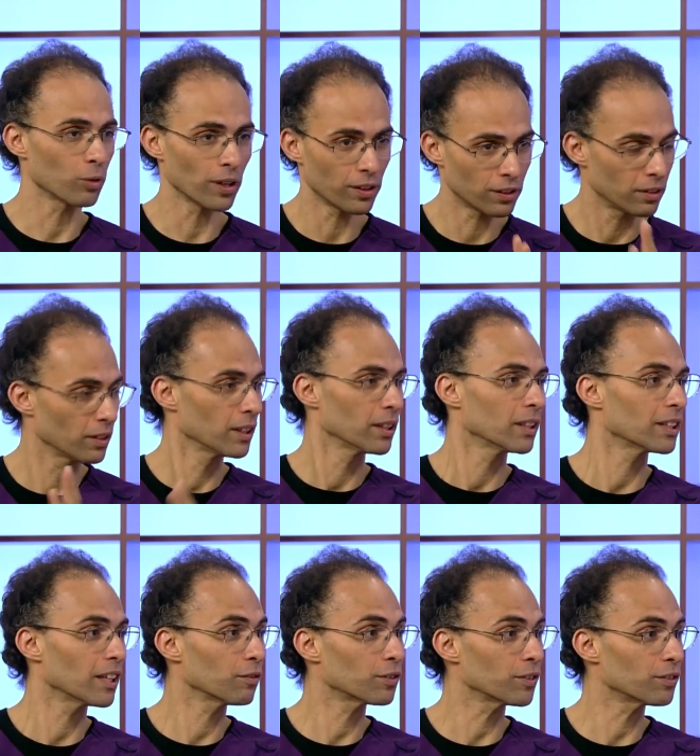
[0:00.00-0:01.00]
with
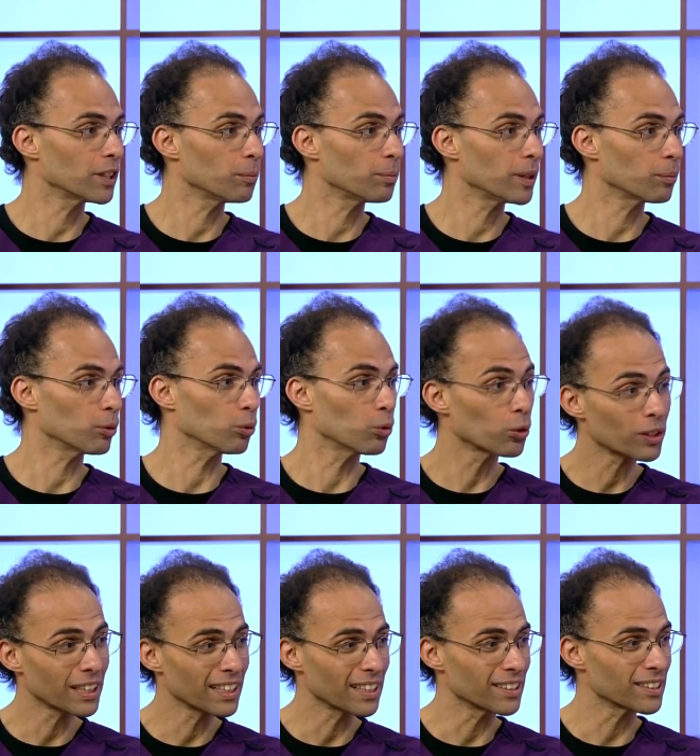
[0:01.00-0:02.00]
10, 15 people
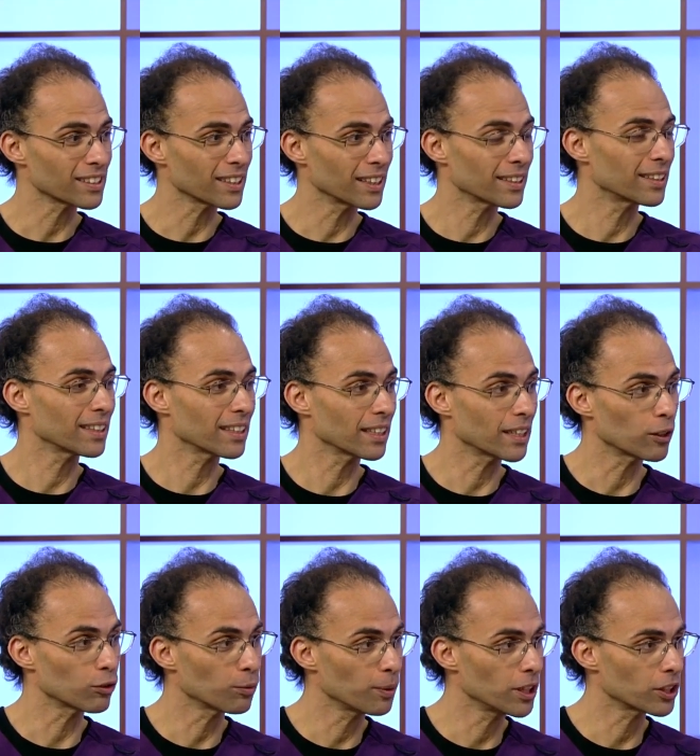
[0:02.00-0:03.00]
working inside taking care
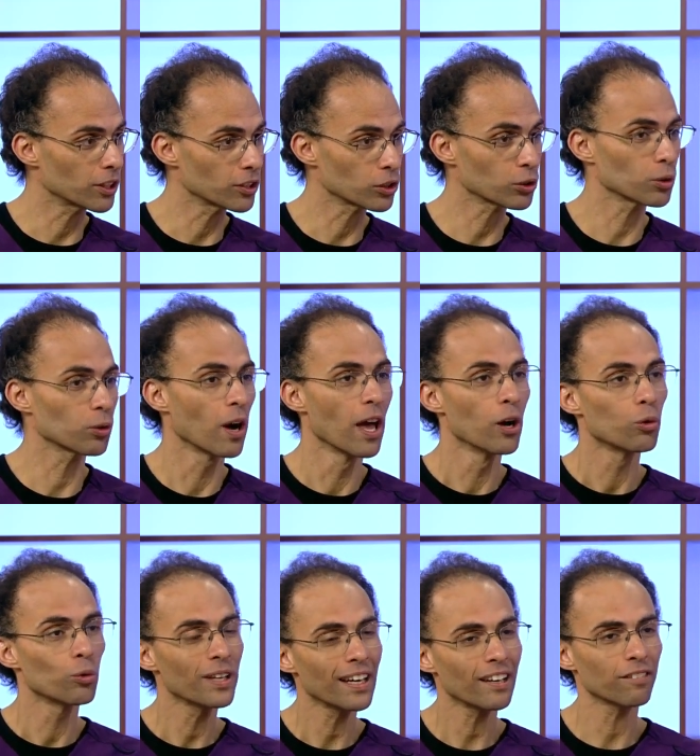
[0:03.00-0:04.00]
of patients. So
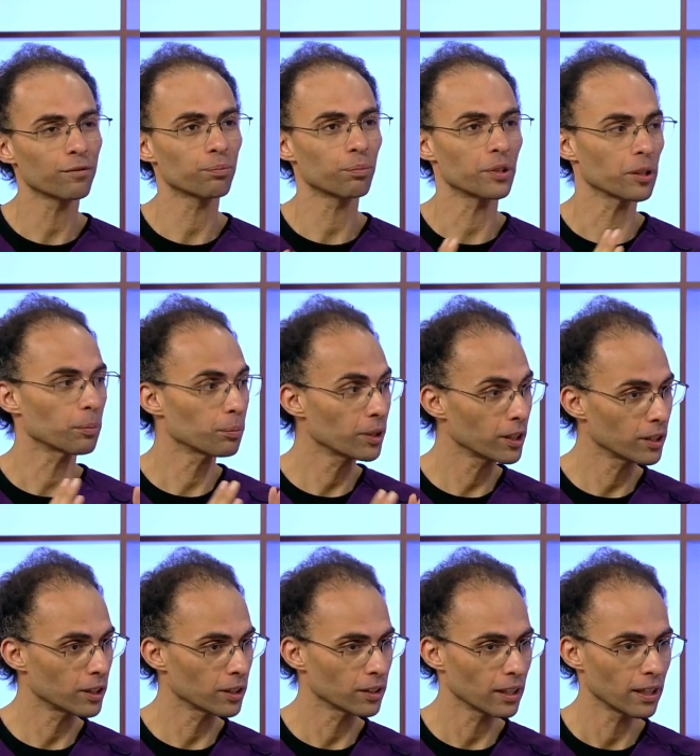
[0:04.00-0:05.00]
we have
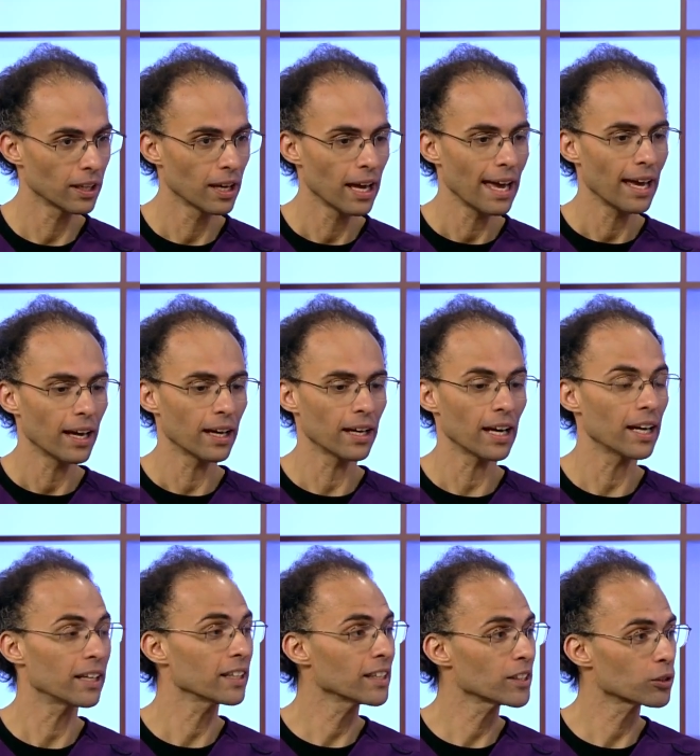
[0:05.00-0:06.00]
prepared
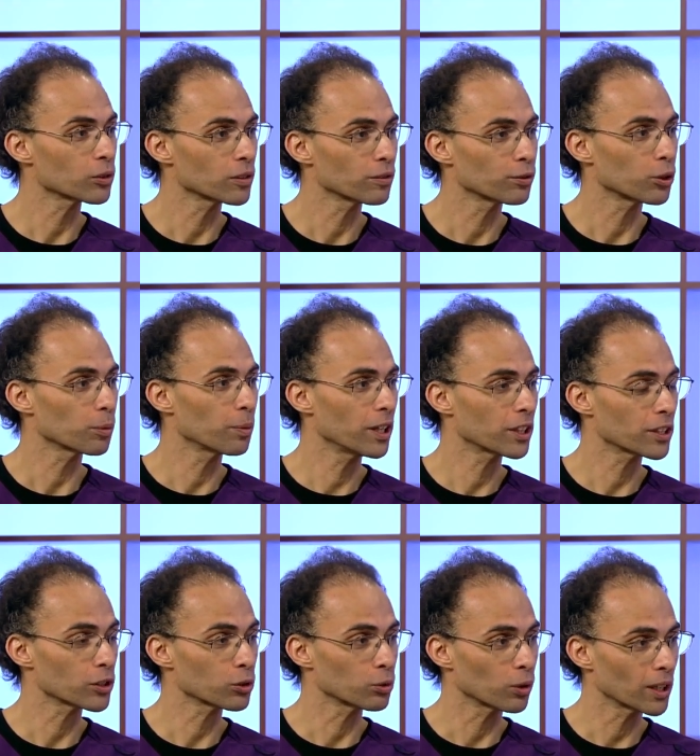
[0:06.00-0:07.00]
a reason for
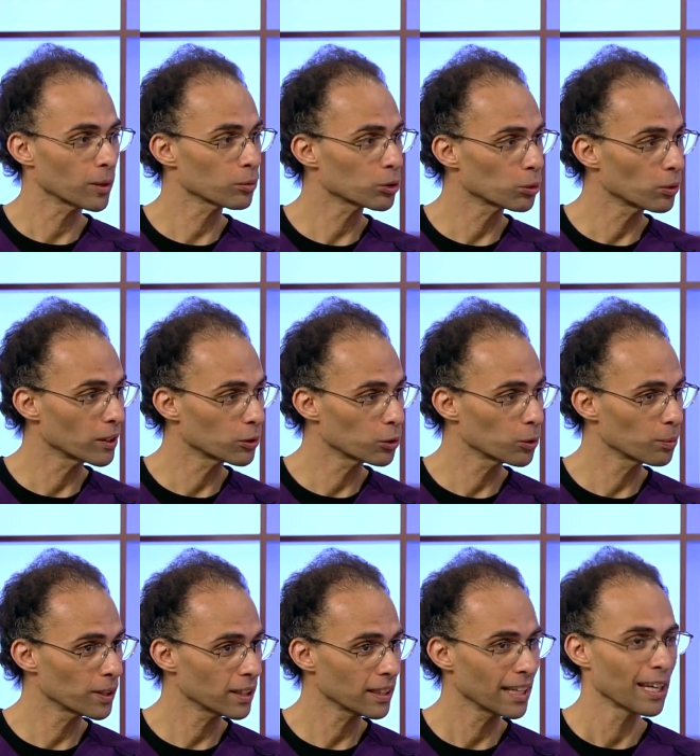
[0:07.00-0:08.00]
patients to come to
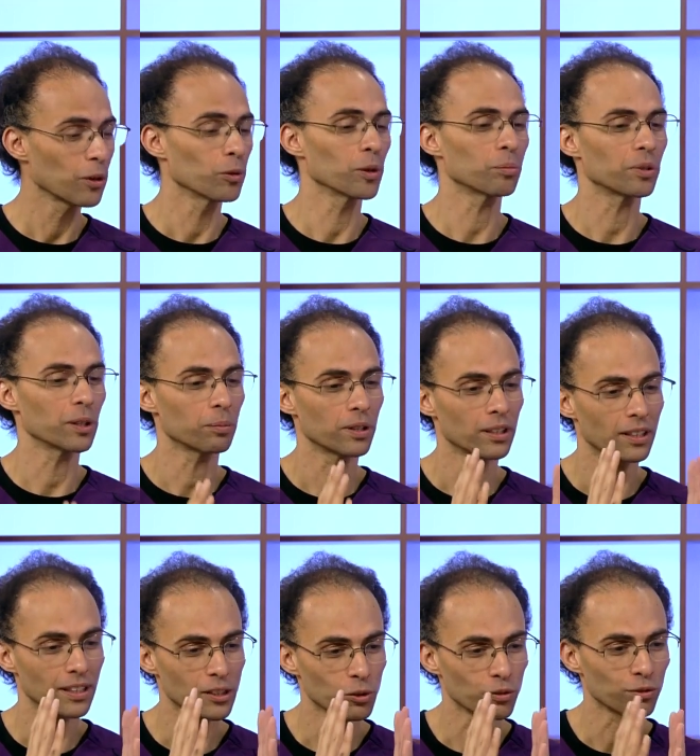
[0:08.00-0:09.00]
Welltopia. We prepared a
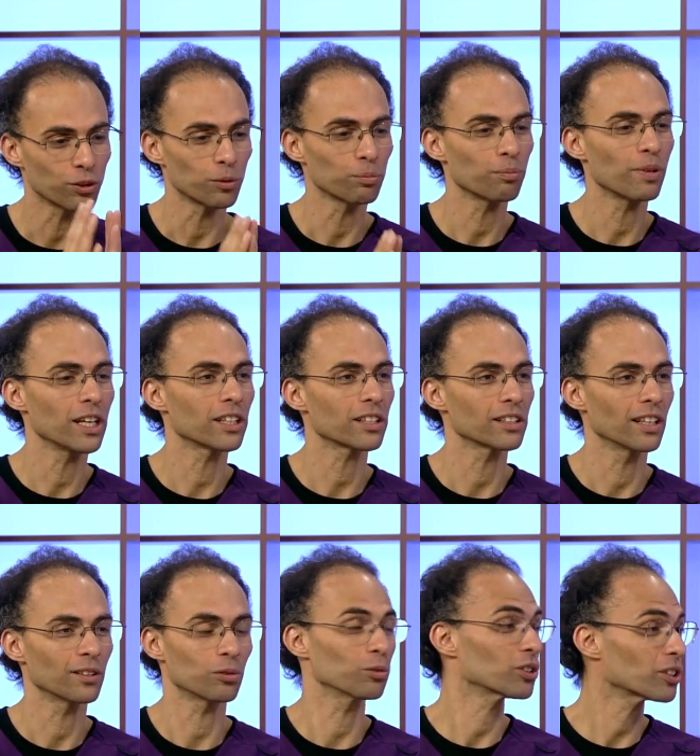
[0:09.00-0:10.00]
reason for
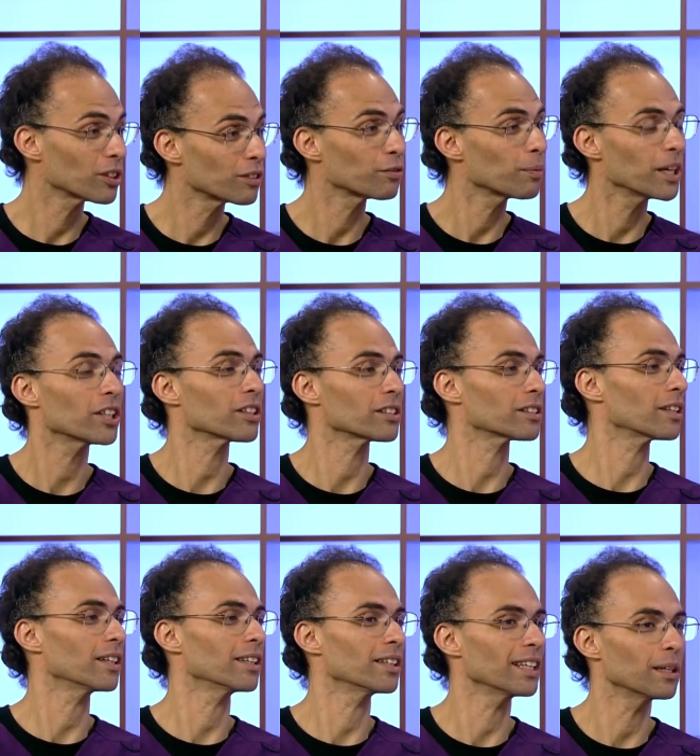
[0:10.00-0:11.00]
to serve patients
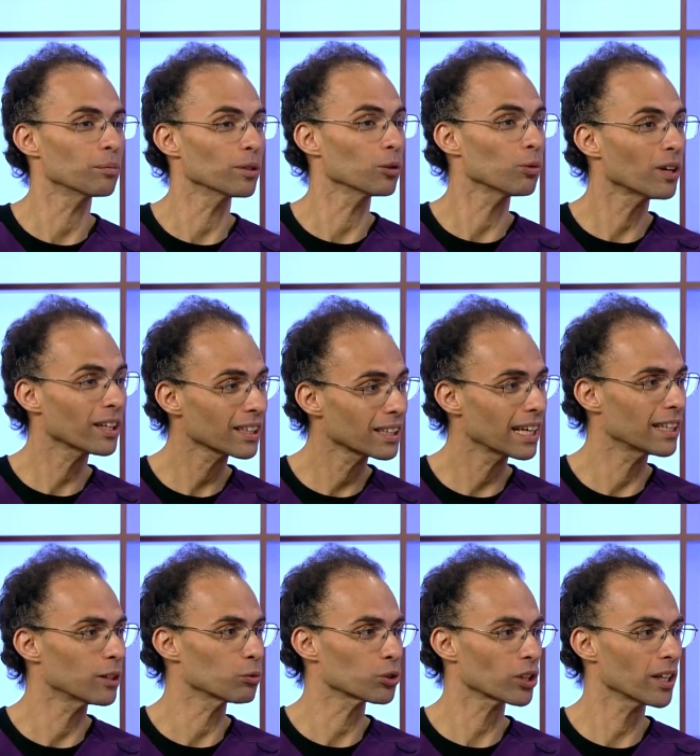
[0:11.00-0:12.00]
in Milwaukee and
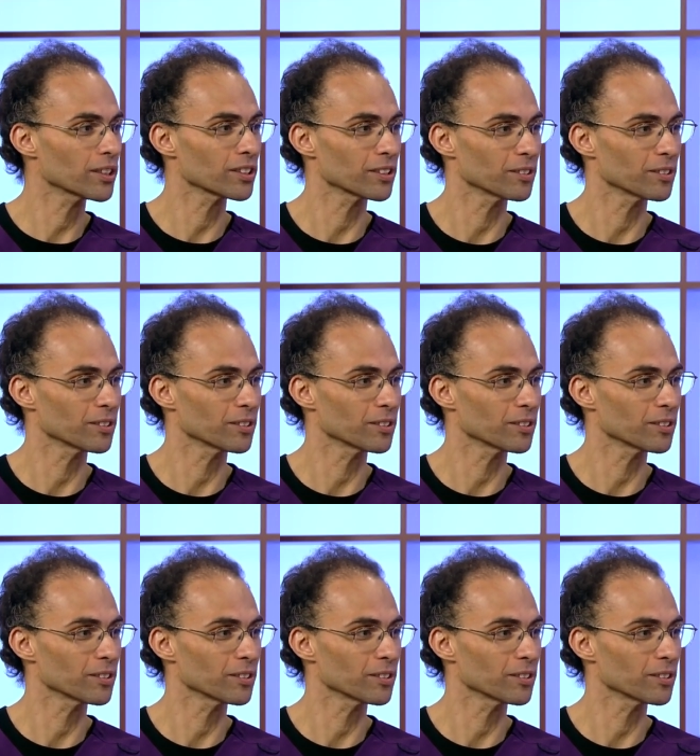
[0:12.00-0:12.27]
in Wisconsin.